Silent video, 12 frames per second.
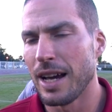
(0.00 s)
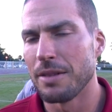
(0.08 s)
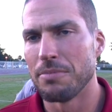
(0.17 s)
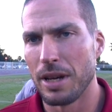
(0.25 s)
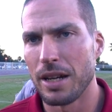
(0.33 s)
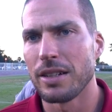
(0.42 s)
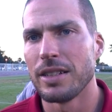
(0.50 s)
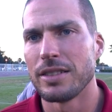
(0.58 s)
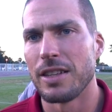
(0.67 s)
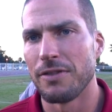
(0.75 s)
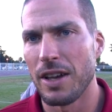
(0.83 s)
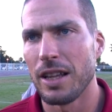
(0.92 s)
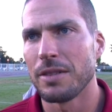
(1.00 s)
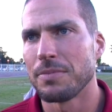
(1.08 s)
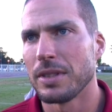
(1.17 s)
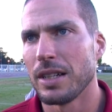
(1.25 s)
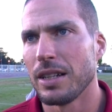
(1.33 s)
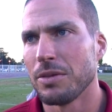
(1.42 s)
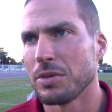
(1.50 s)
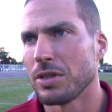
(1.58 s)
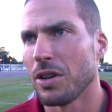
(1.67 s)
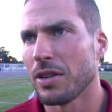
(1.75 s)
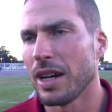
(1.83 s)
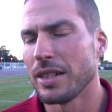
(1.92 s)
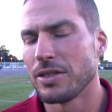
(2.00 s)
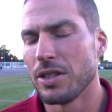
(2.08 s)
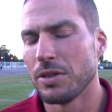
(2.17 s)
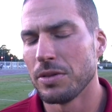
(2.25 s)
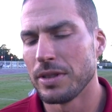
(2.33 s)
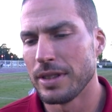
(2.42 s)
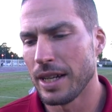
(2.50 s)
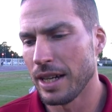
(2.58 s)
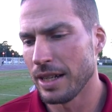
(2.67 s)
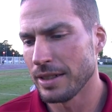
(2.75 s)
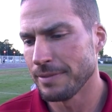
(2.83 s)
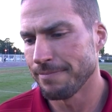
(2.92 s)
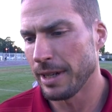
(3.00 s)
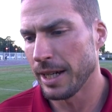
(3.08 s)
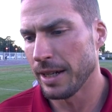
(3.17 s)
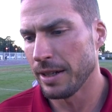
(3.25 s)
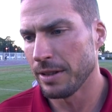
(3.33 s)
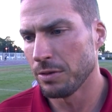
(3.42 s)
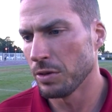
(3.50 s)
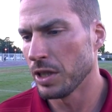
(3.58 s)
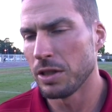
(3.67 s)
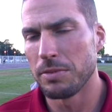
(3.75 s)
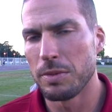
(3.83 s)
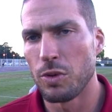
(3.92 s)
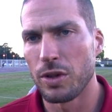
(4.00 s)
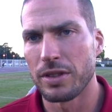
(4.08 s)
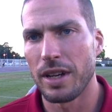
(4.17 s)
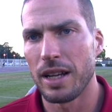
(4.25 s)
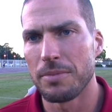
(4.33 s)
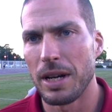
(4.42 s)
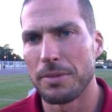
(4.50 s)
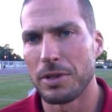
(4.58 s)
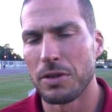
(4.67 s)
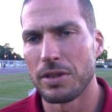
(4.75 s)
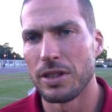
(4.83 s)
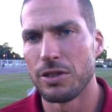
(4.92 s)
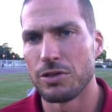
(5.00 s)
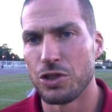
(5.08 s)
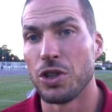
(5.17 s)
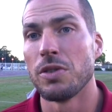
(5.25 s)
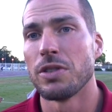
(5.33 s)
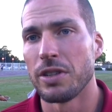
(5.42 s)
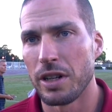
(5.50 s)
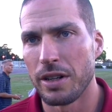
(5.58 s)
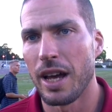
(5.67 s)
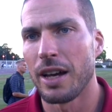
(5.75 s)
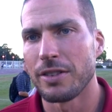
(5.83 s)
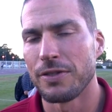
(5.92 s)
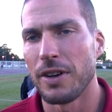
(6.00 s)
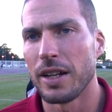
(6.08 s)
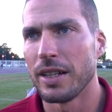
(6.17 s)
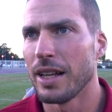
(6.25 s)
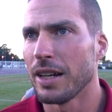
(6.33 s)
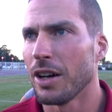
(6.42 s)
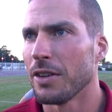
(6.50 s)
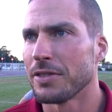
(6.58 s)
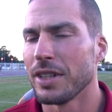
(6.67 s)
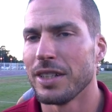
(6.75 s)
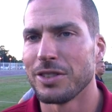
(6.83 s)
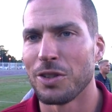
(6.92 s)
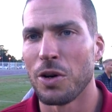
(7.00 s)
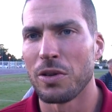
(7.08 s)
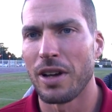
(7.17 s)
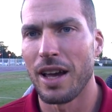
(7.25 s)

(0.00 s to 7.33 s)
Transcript: gotten bigger, he's developed, uh, which all guys do, and uh, uh, we couldn't be more excited about him going into his junior year now. It's funny, now all of a sudden he's an older